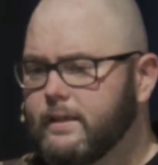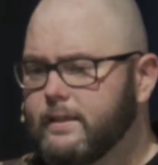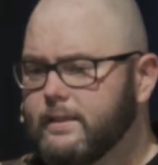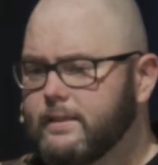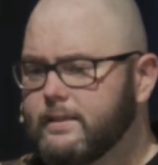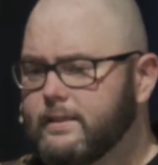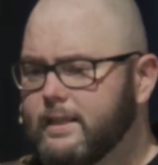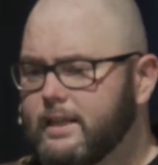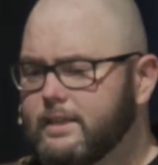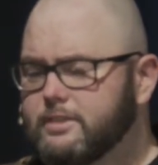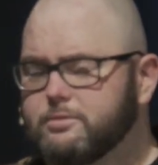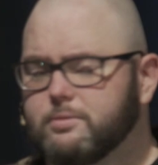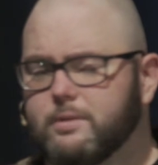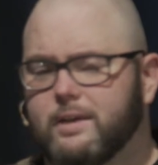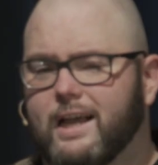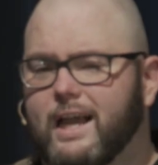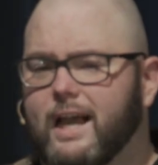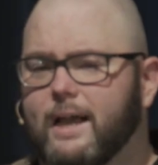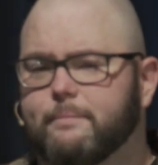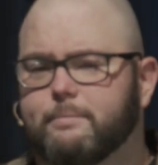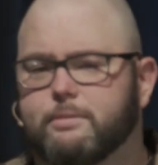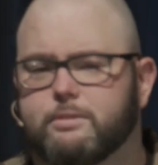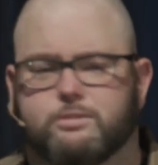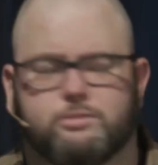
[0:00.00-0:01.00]
That's what
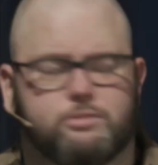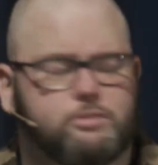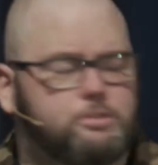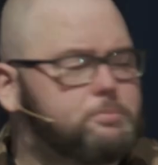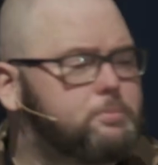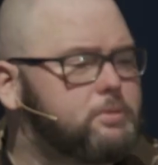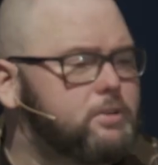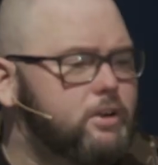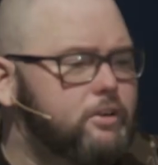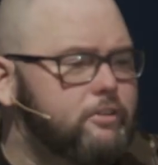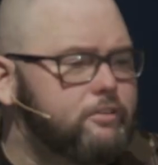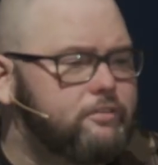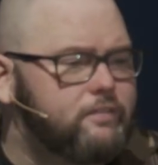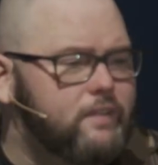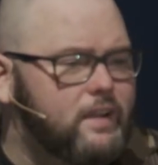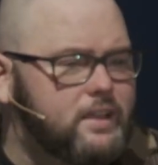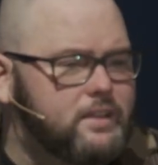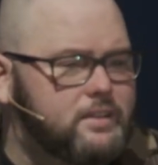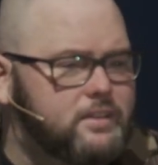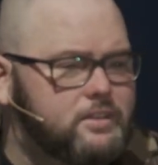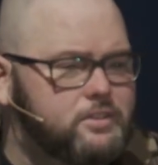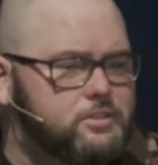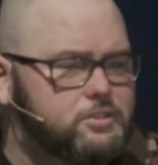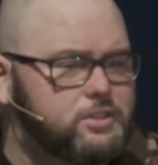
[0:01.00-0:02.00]
happens when we put our faith
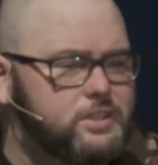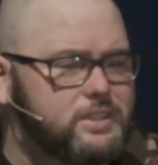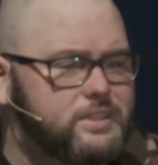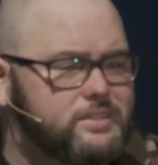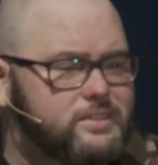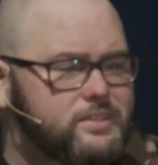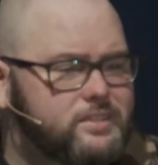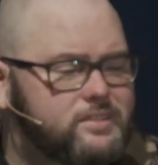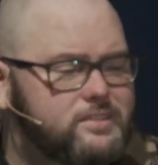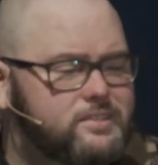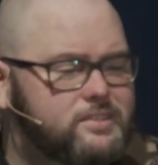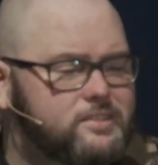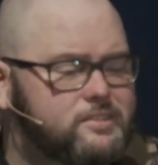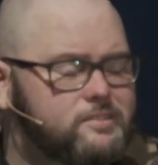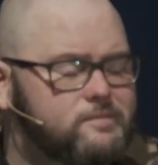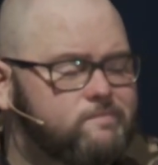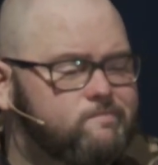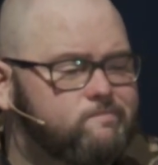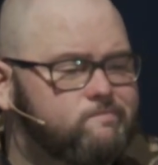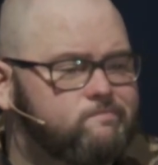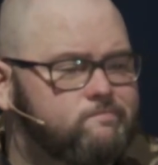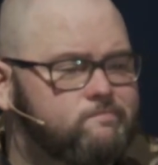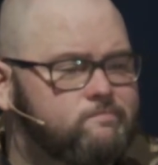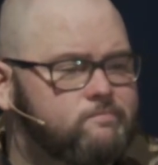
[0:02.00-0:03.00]
in Jesus.
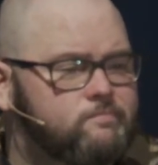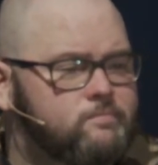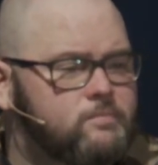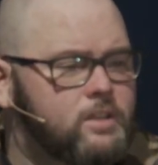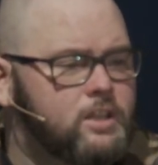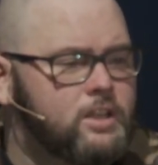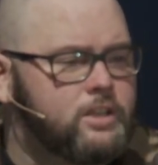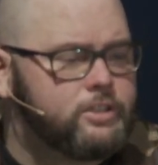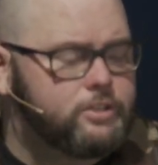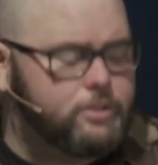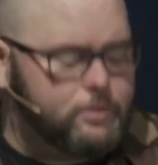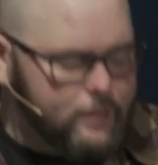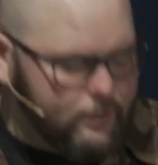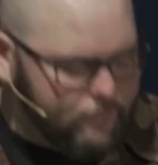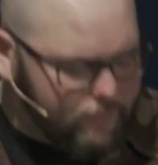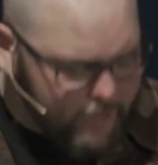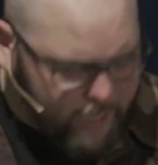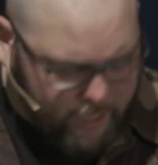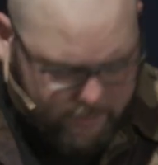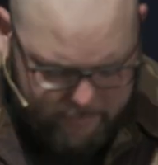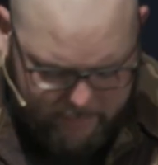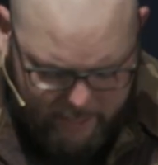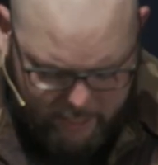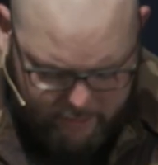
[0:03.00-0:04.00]
So, with every
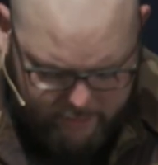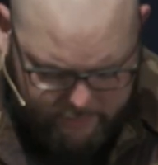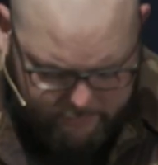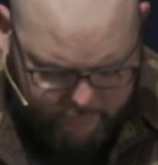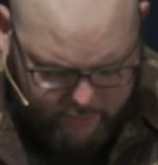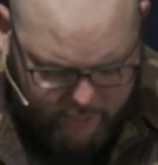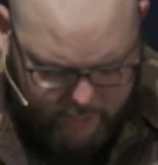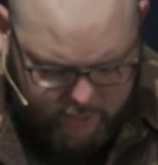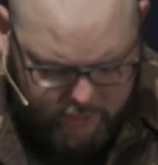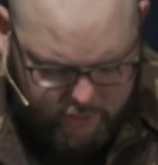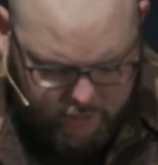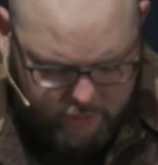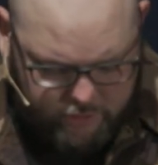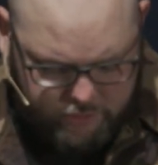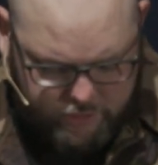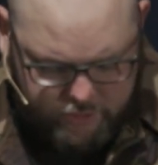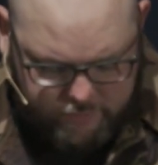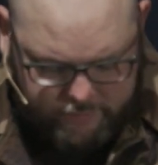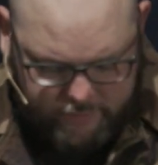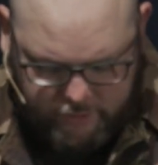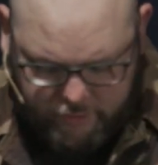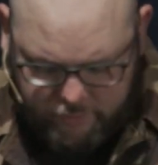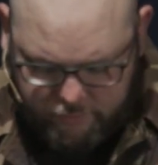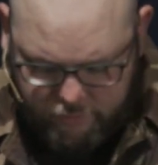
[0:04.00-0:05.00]
head bowed, every eye closed
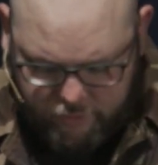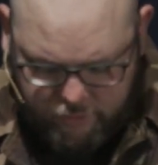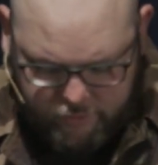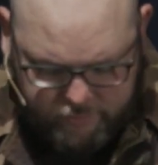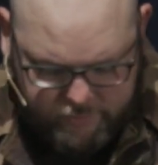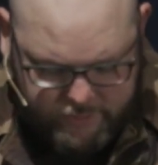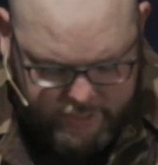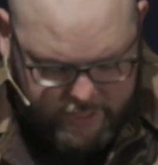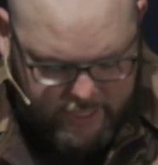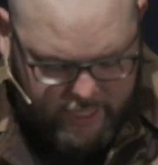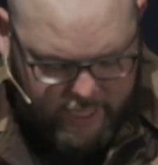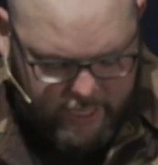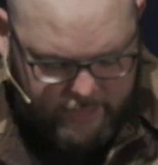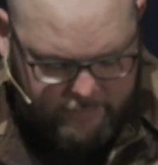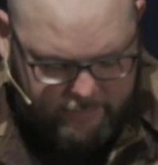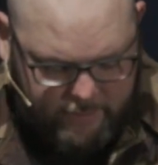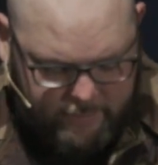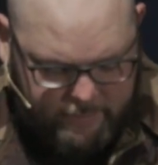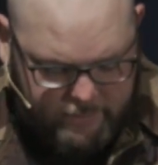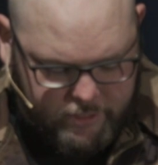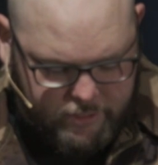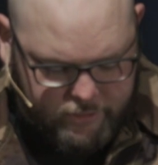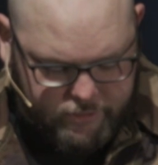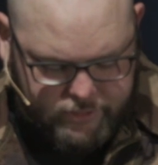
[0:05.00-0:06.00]
around the room today,
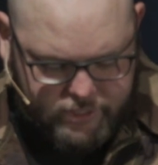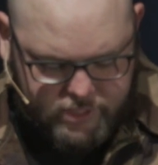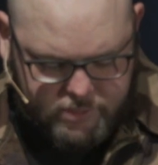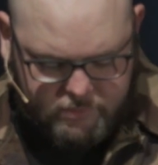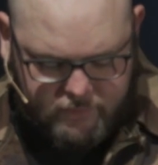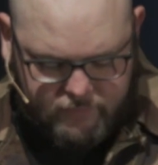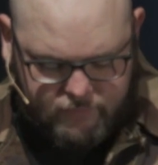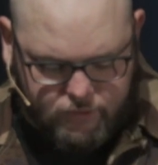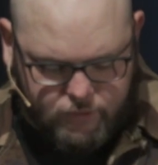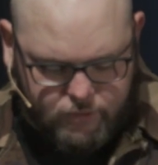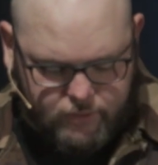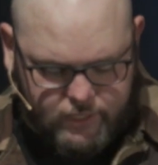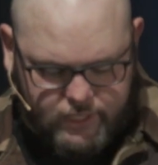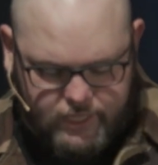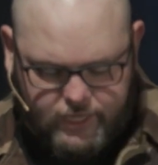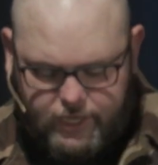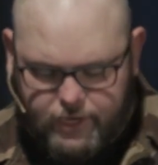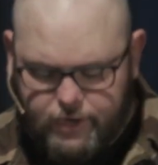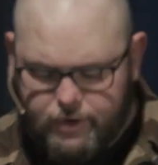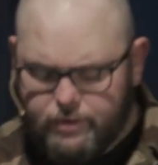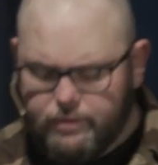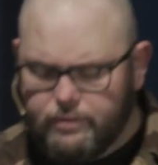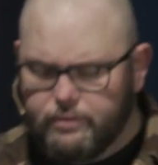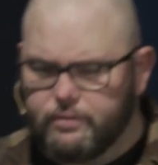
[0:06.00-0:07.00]
maybe there's some of you in
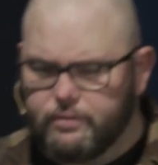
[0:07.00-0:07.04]
here